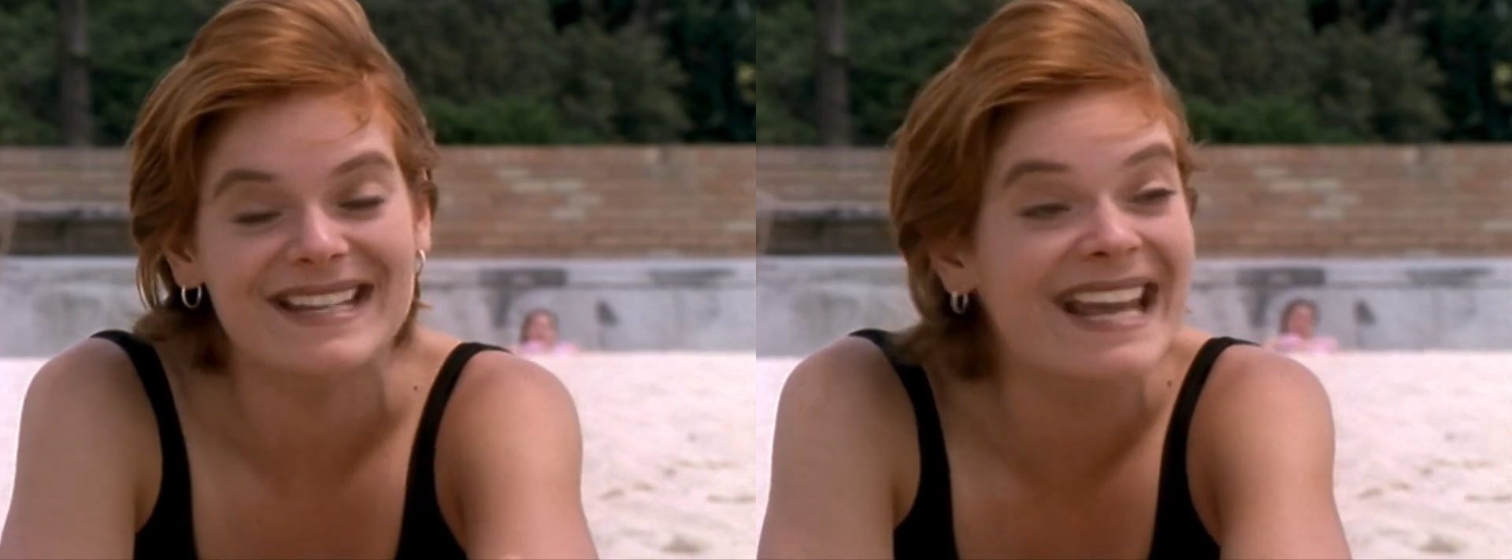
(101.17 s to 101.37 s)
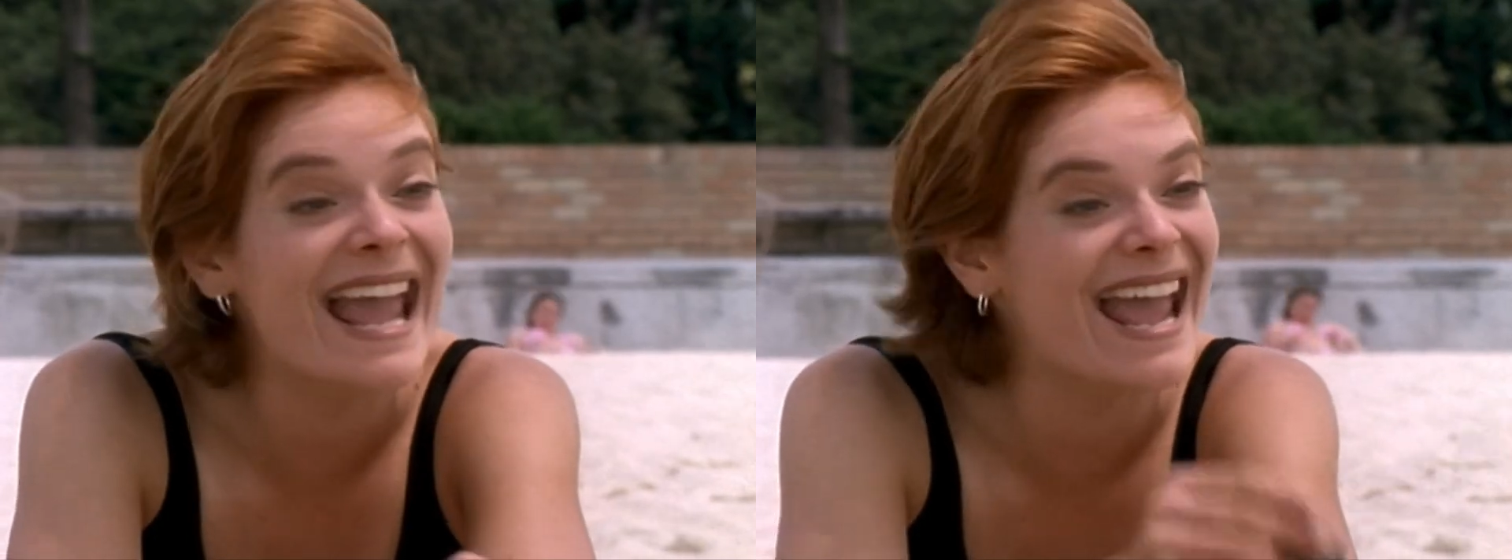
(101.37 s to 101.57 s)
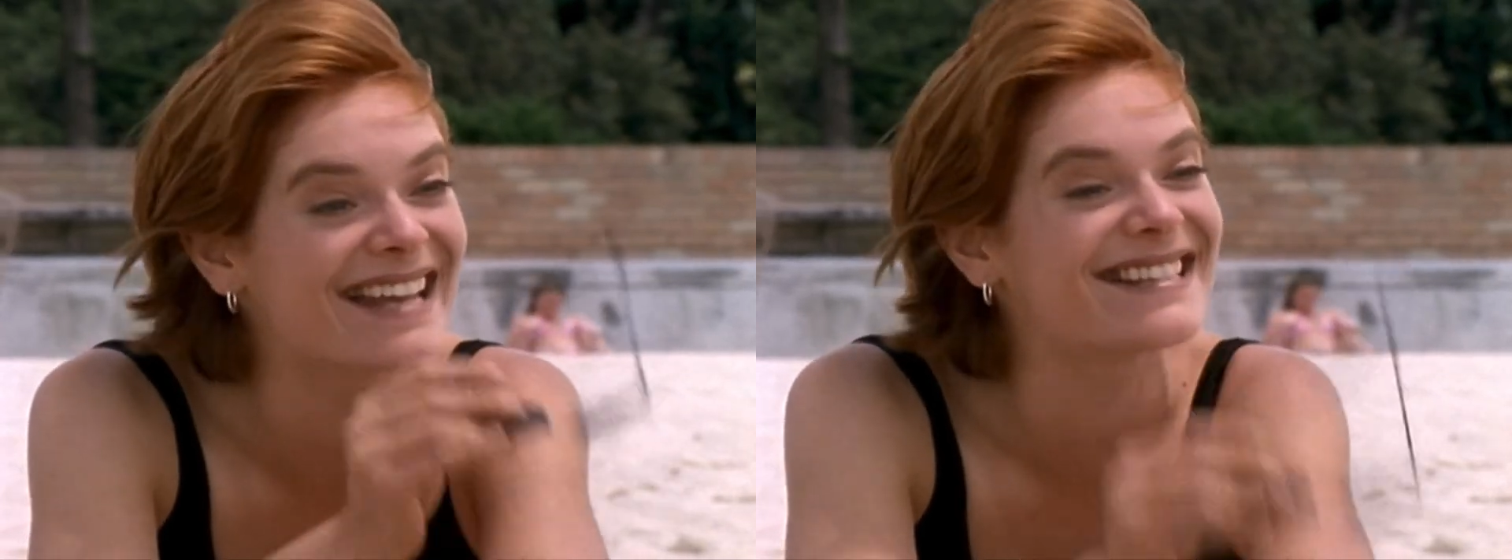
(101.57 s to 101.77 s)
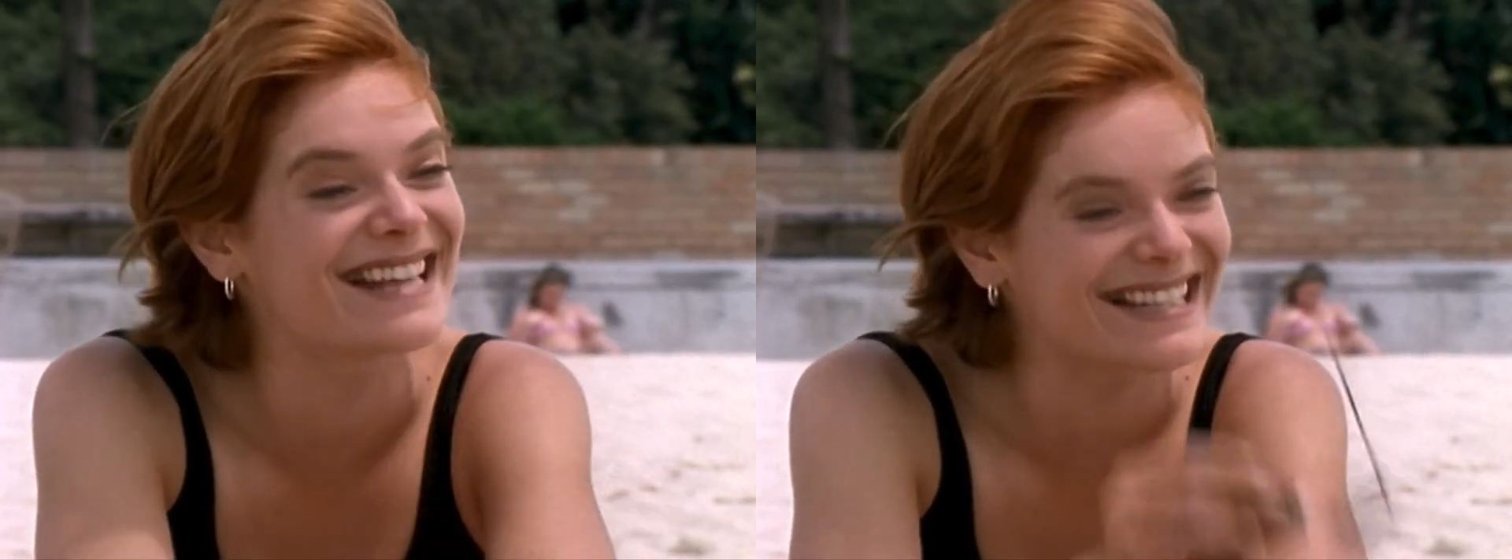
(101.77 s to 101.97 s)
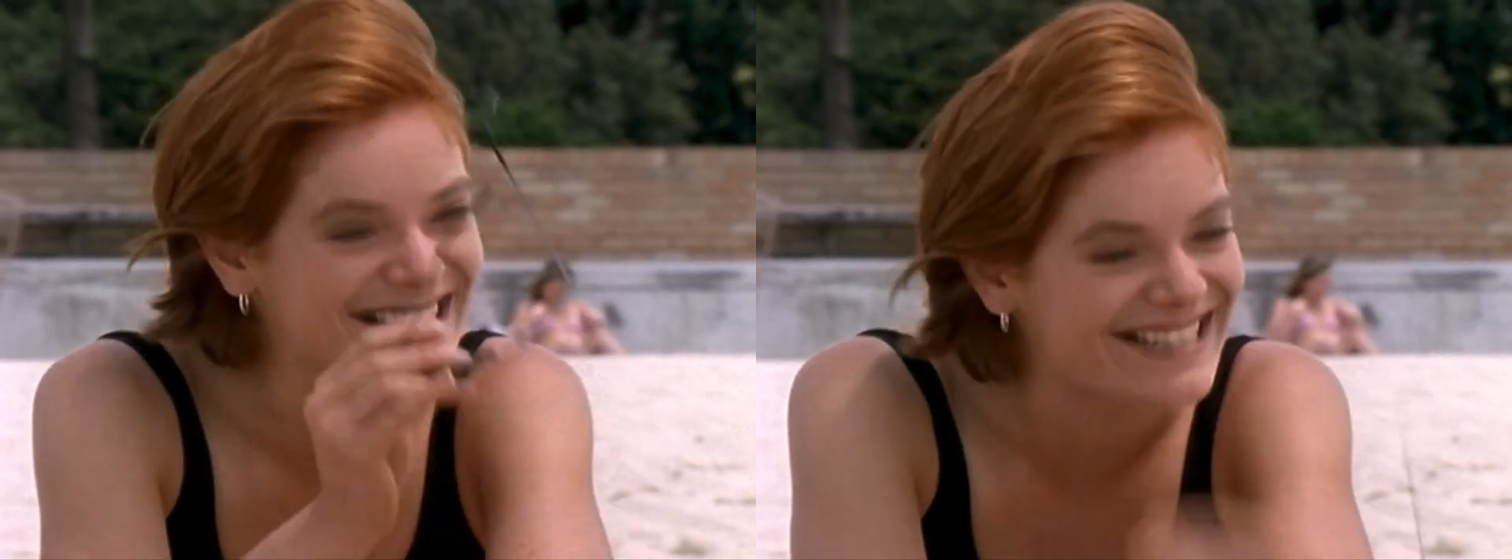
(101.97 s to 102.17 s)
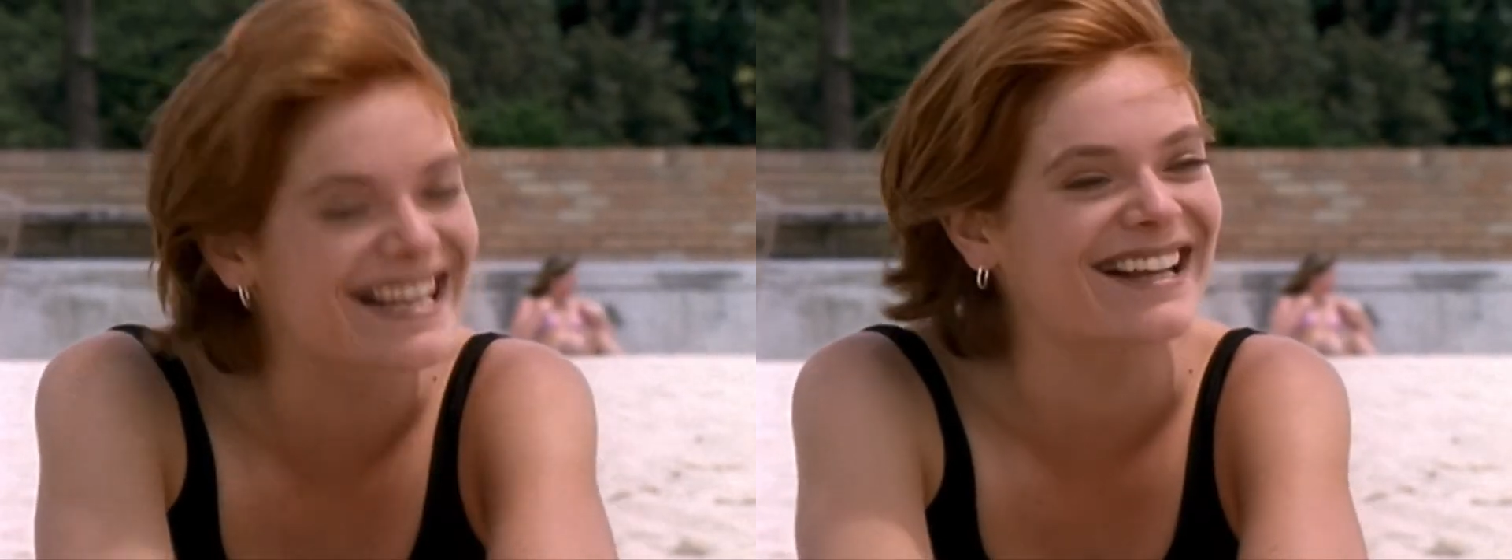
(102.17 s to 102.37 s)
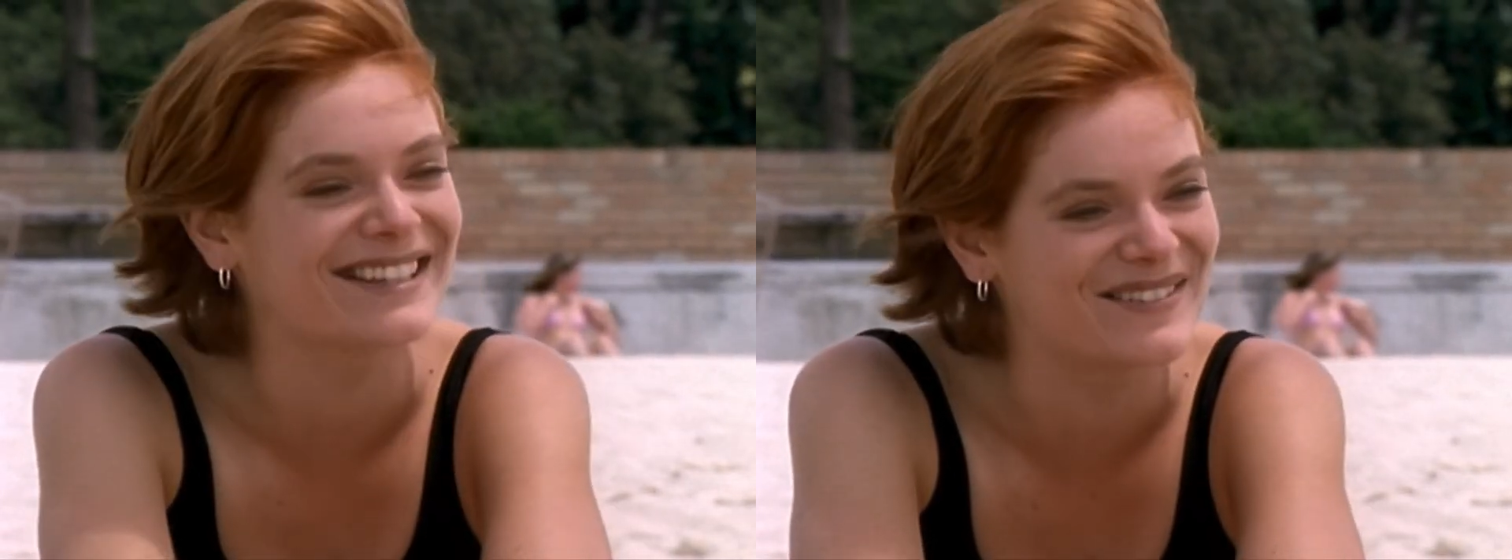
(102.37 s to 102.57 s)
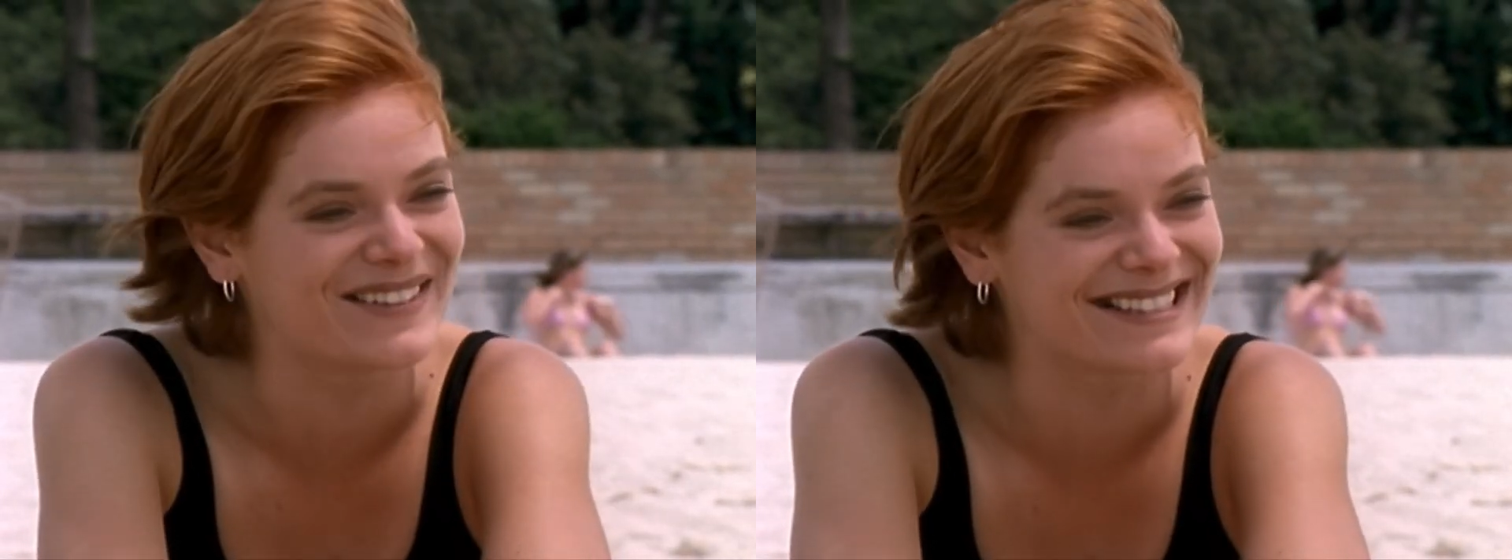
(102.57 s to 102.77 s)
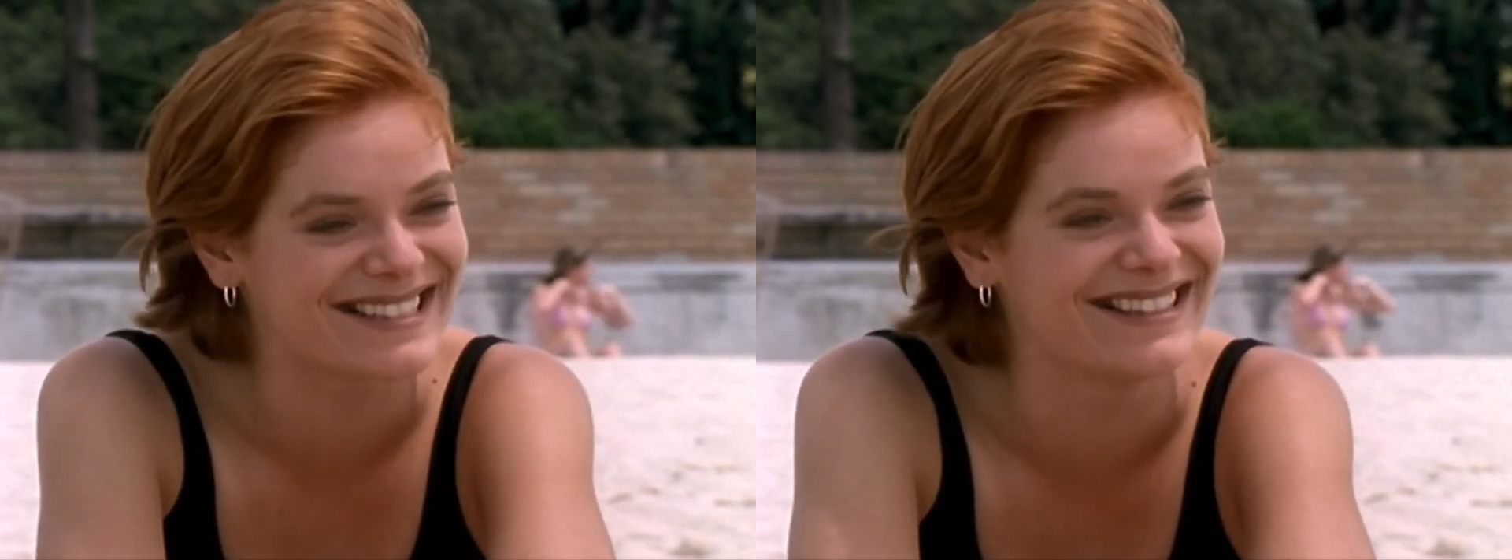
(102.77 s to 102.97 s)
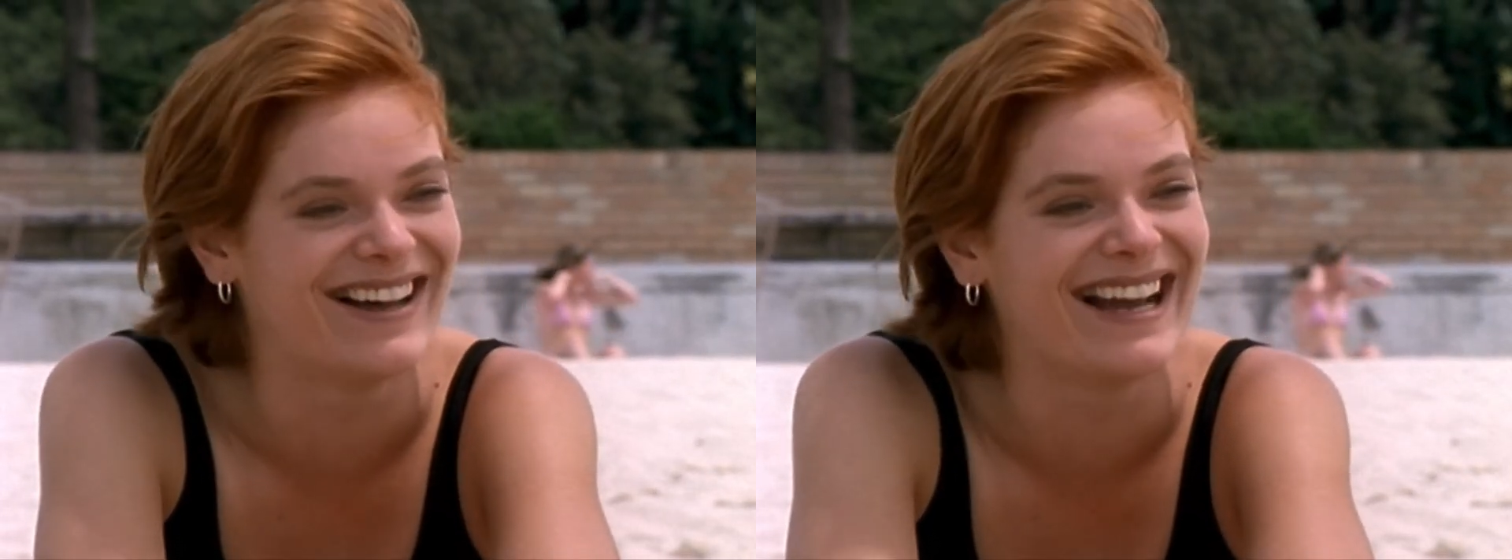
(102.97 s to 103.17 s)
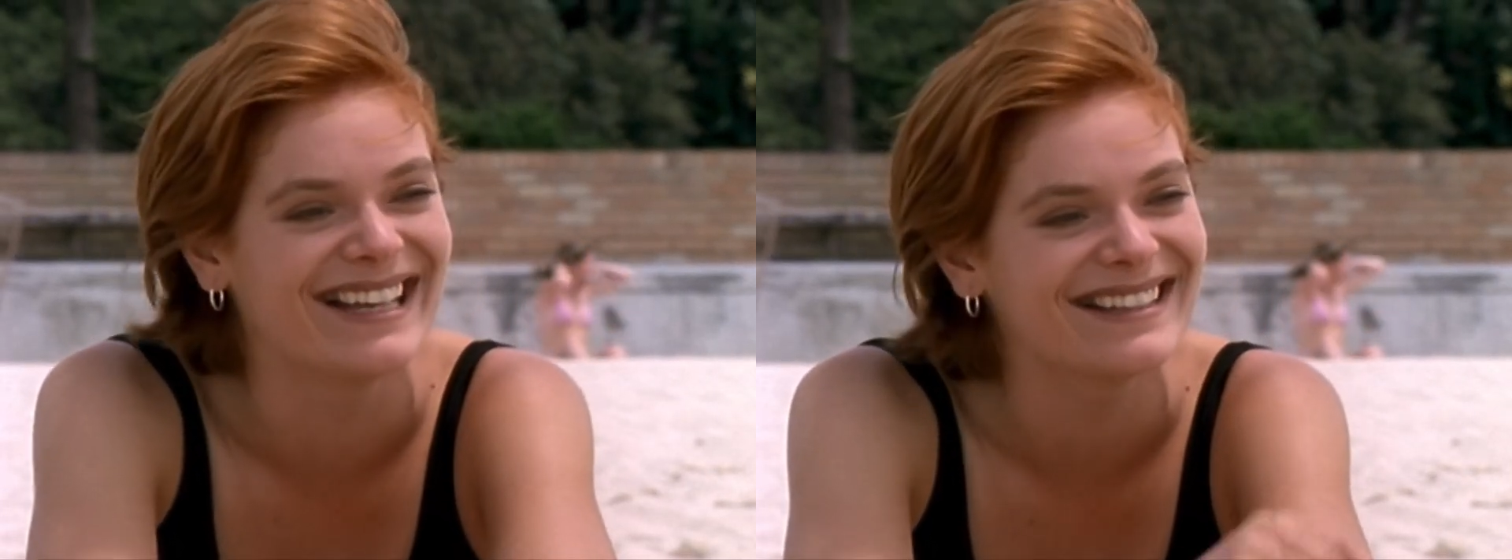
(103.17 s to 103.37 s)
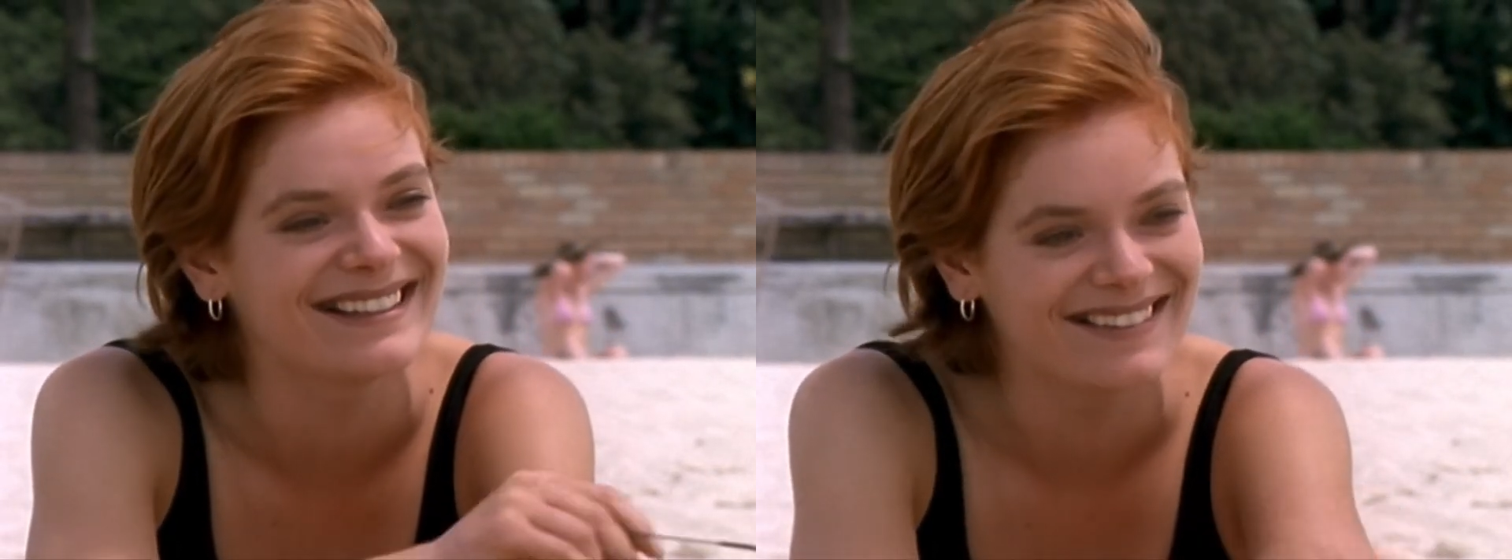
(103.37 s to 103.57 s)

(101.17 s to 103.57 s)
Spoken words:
Yes, that is exactly what it's like.